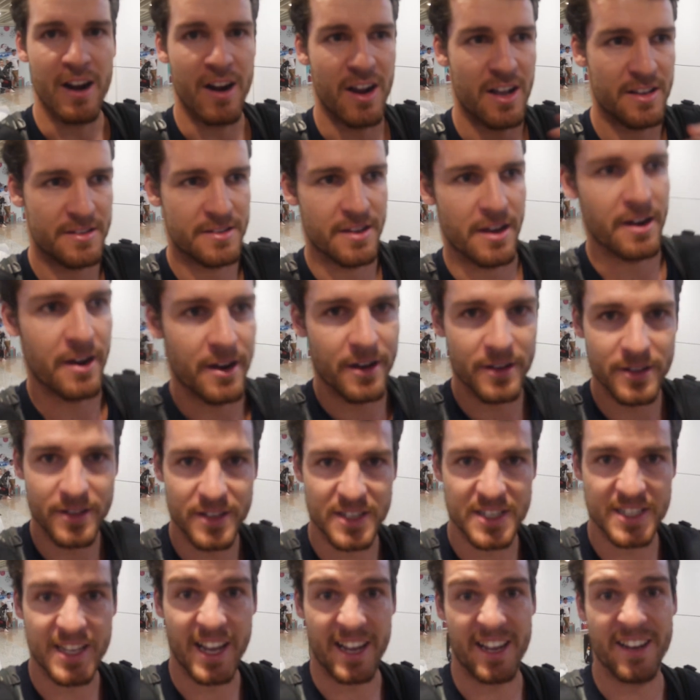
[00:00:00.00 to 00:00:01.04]
All right, so
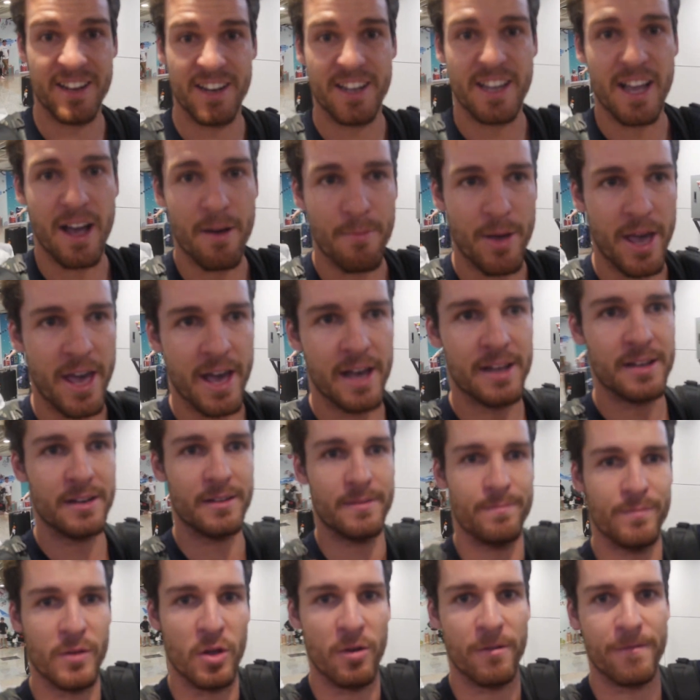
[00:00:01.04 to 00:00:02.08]
the second you come out
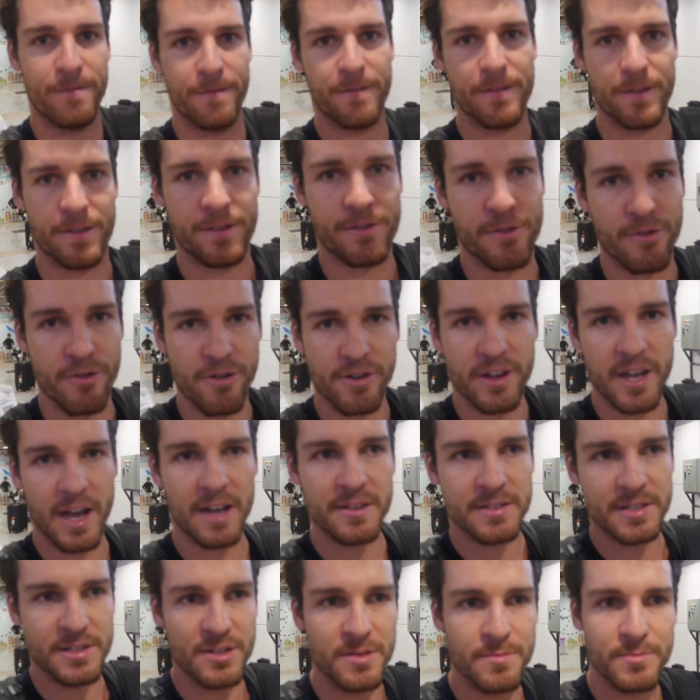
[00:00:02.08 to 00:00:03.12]
of through
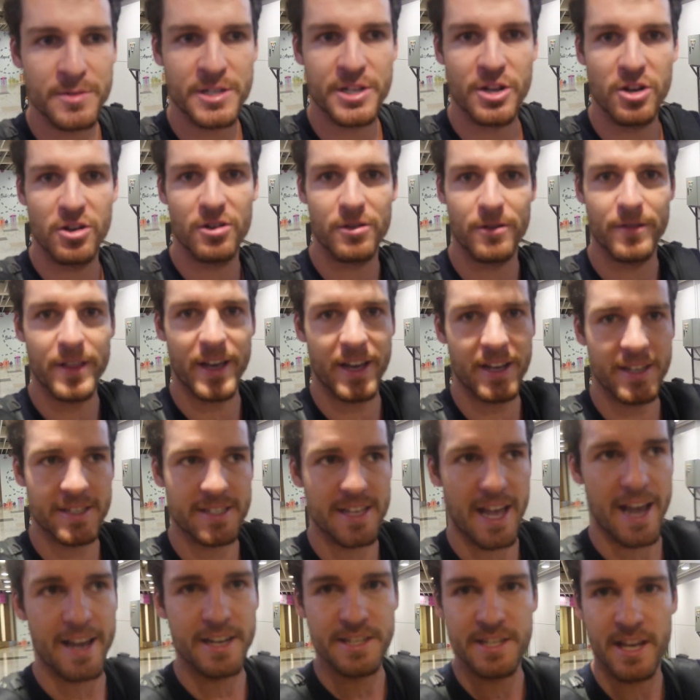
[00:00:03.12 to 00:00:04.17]
customs,
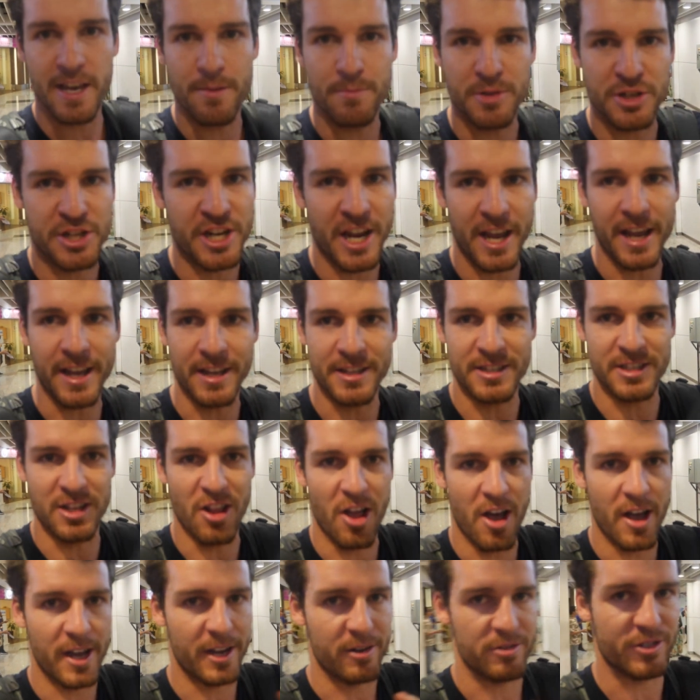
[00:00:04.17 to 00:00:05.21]
there's ATM machines
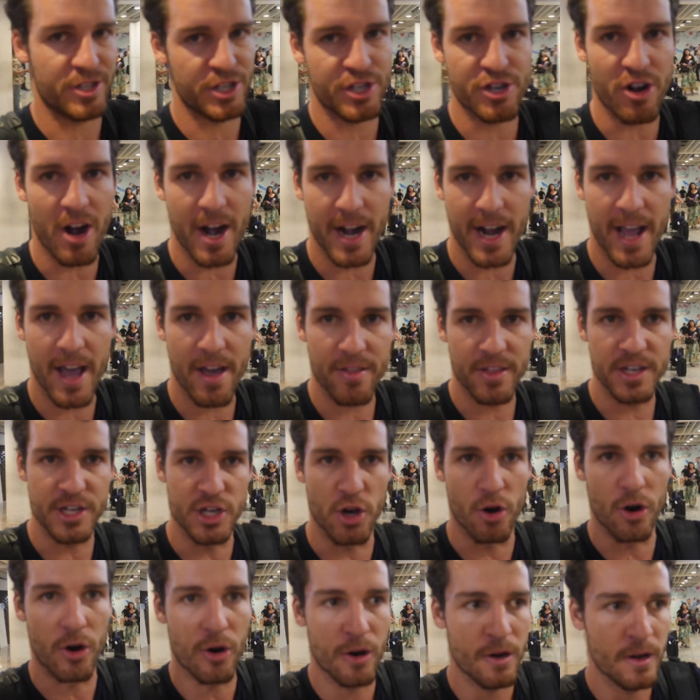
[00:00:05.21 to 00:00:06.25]
like straight out the
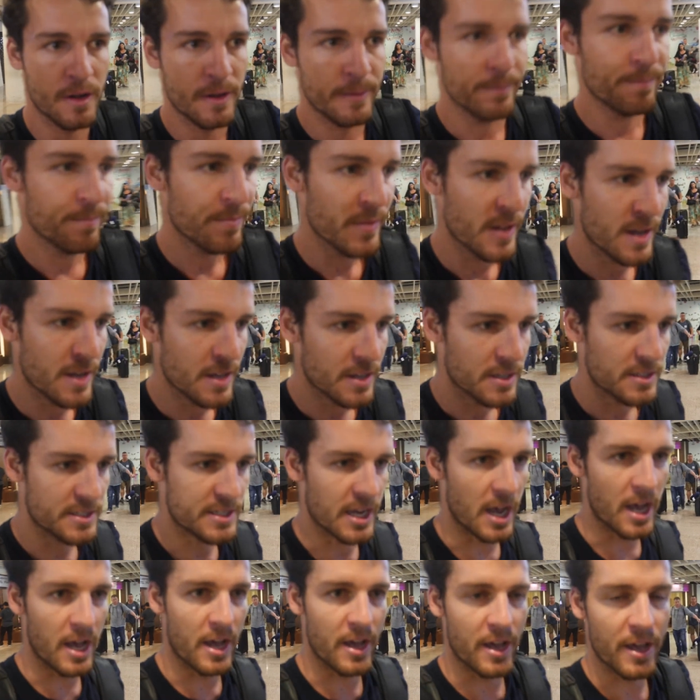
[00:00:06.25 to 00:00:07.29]
door.
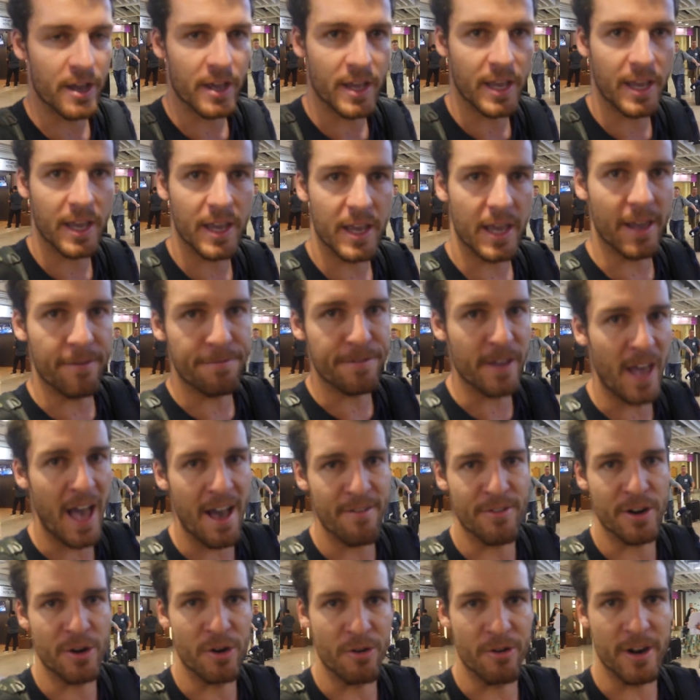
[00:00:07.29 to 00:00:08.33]
So if you
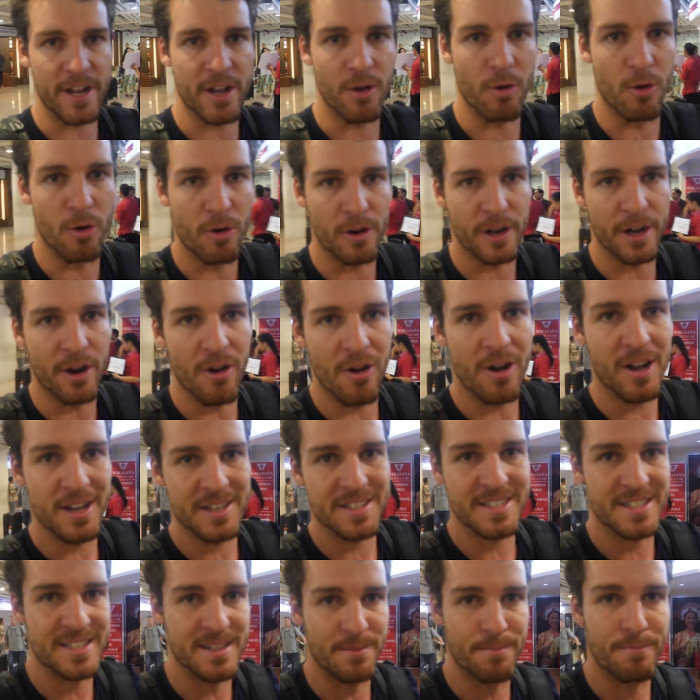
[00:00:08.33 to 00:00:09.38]
haven't already
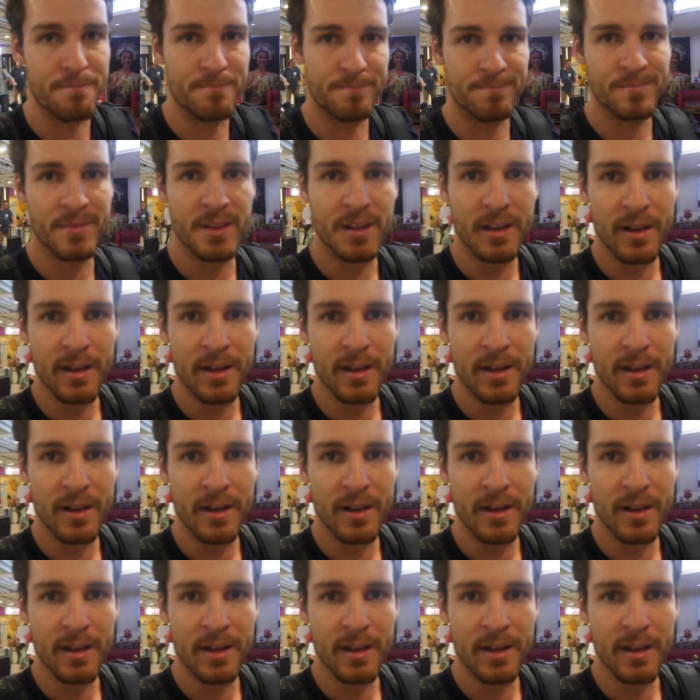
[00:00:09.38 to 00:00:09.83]
organized some